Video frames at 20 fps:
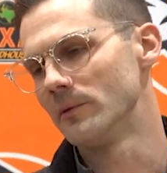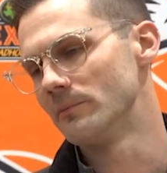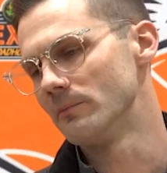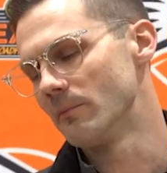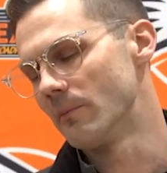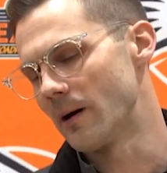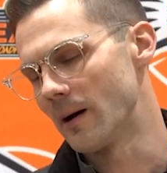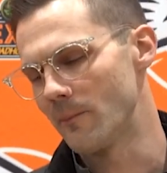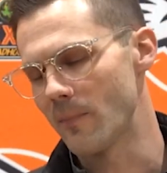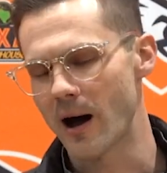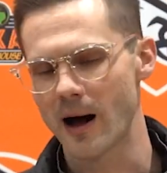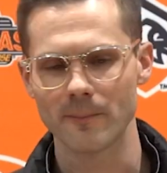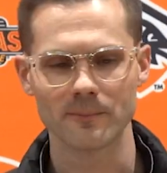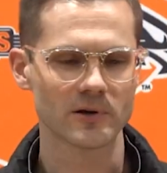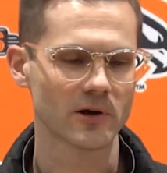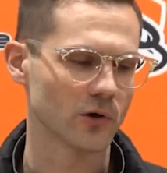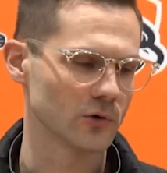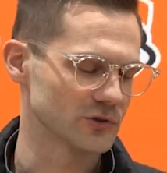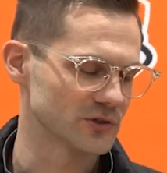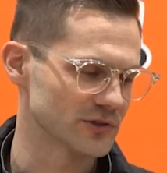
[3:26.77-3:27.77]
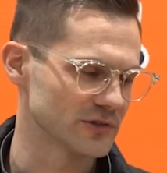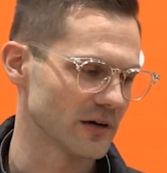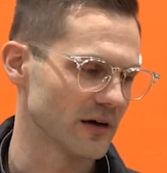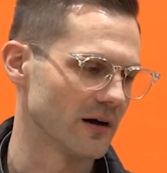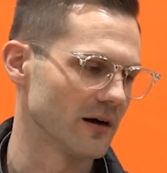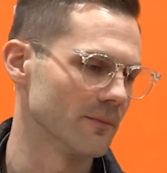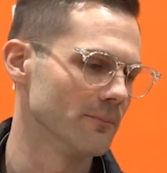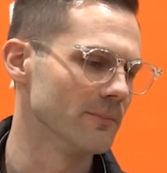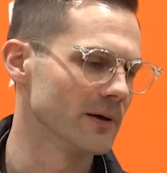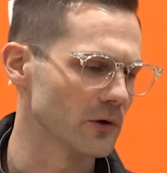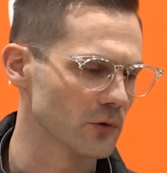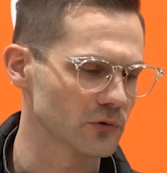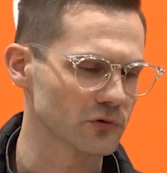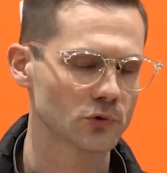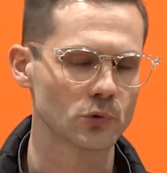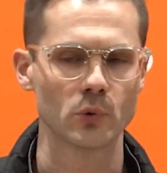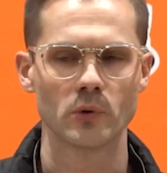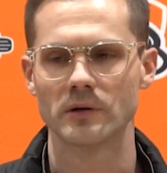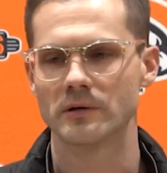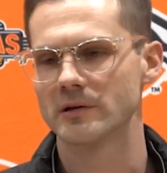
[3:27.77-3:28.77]
and my mom coached middle
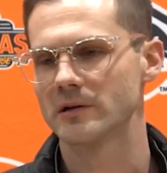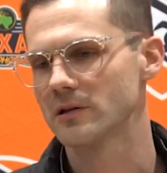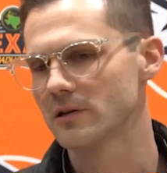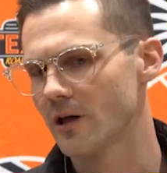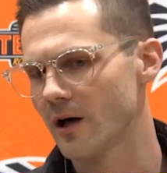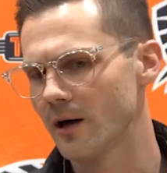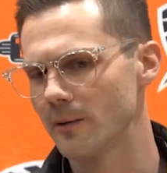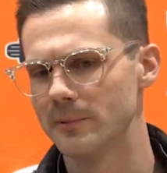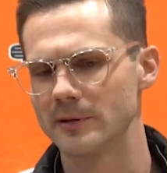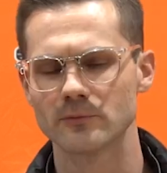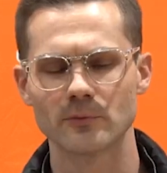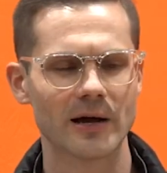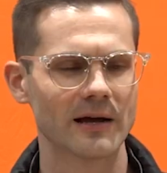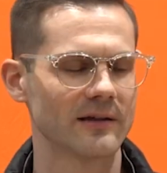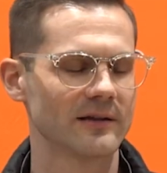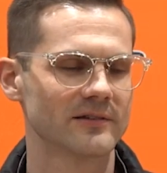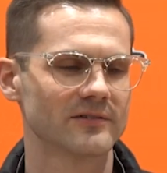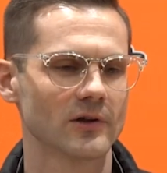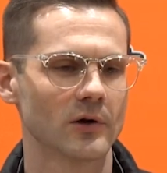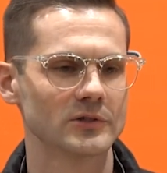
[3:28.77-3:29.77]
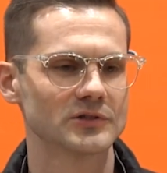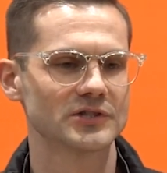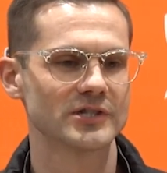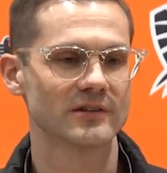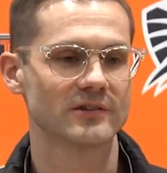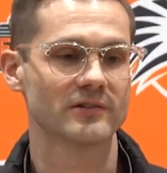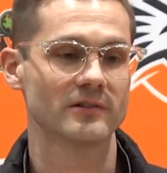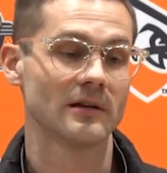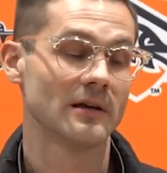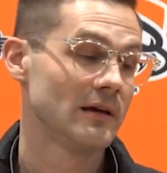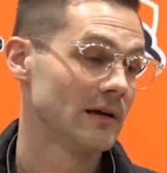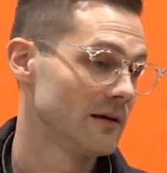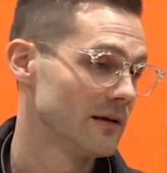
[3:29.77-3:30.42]
school and club, right? And so it's just,